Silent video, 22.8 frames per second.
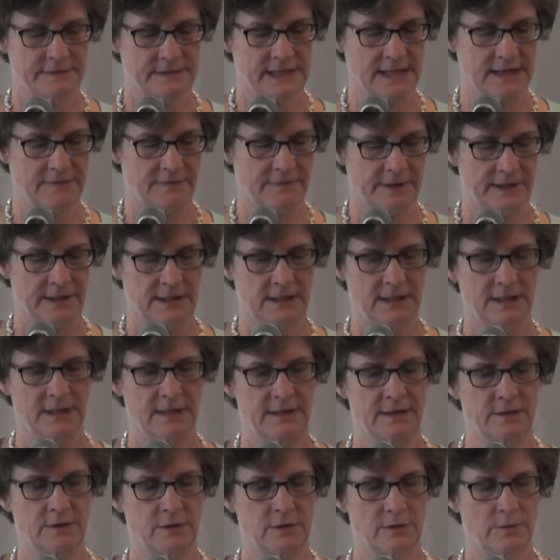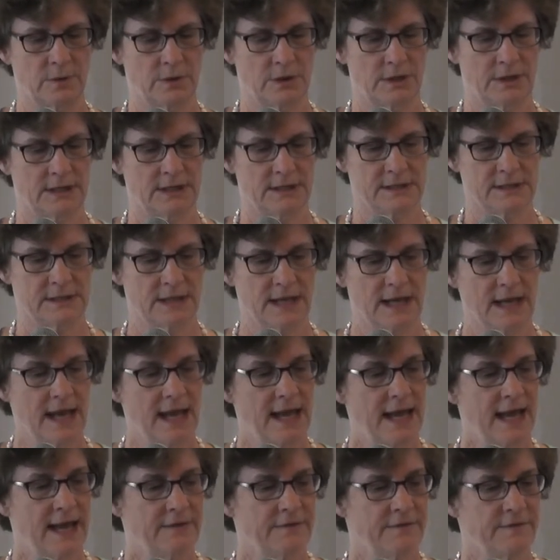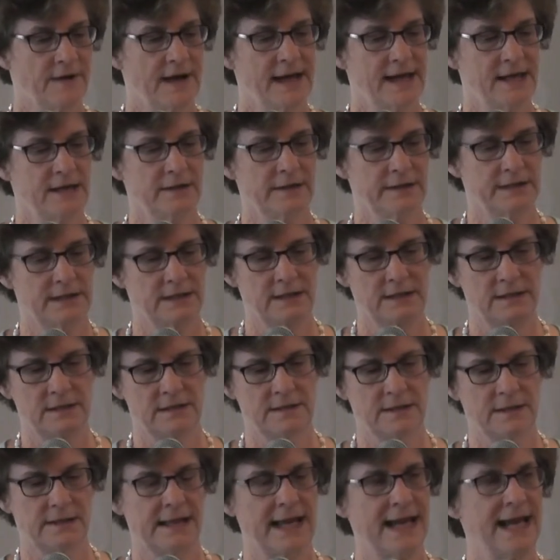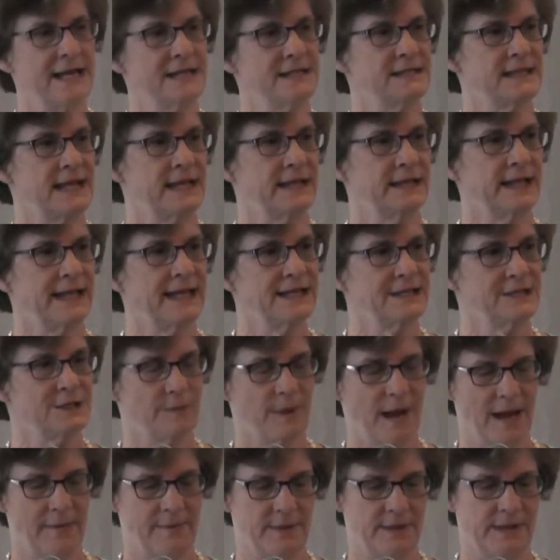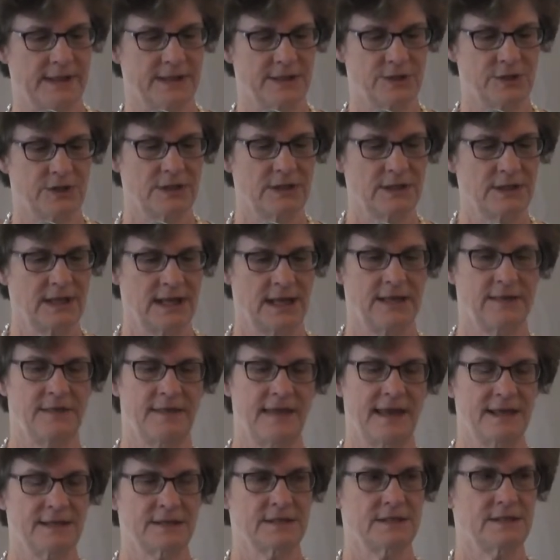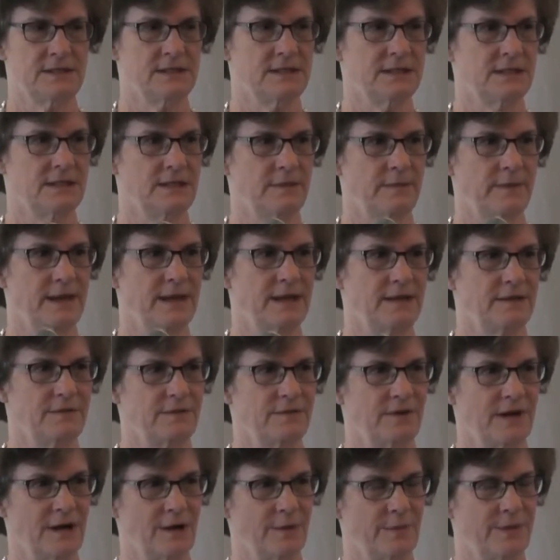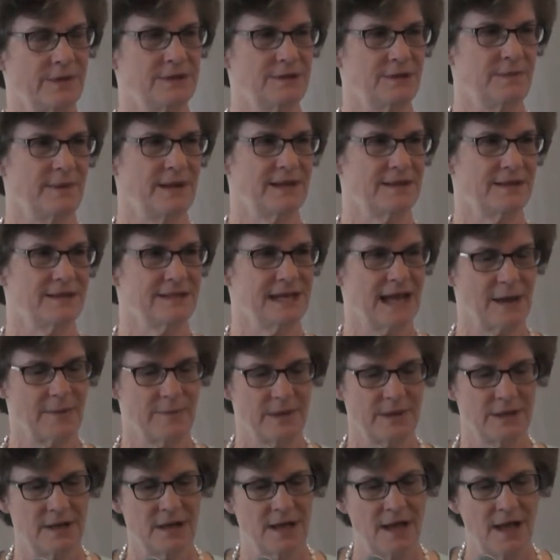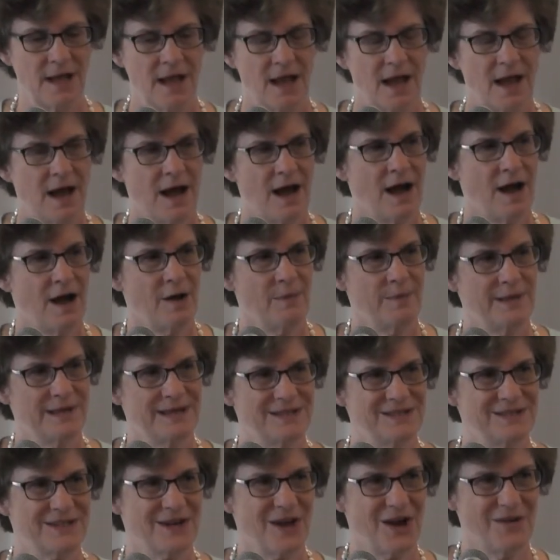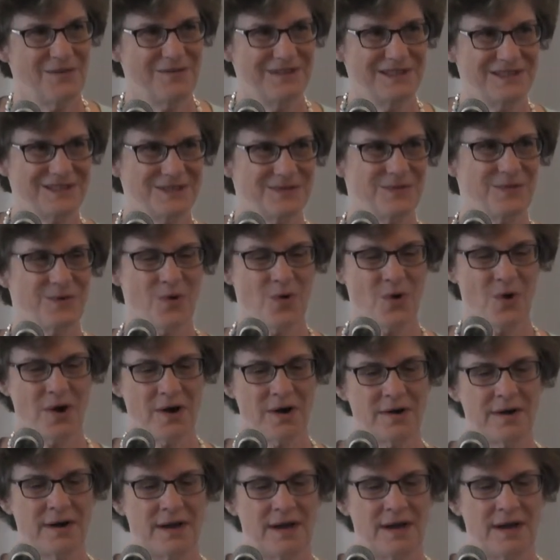safely in their communities. And finally, the last and latest population, and thanks to Cindy Mann for helping to make this happen, is coverage for